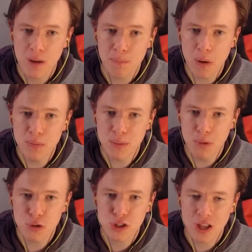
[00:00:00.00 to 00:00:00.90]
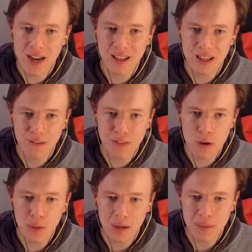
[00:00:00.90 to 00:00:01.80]
giant bombs are most likely, if
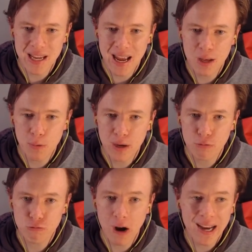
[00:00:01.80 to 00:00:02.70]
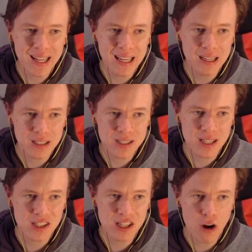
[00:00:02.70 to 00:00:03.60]
they were going to be anywhere, right here, because
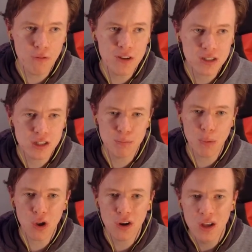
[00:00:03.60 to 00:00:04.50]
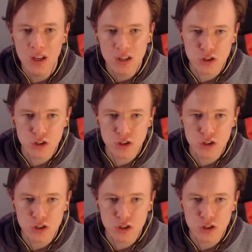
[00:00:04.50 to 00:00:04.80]
that's the obvious spot.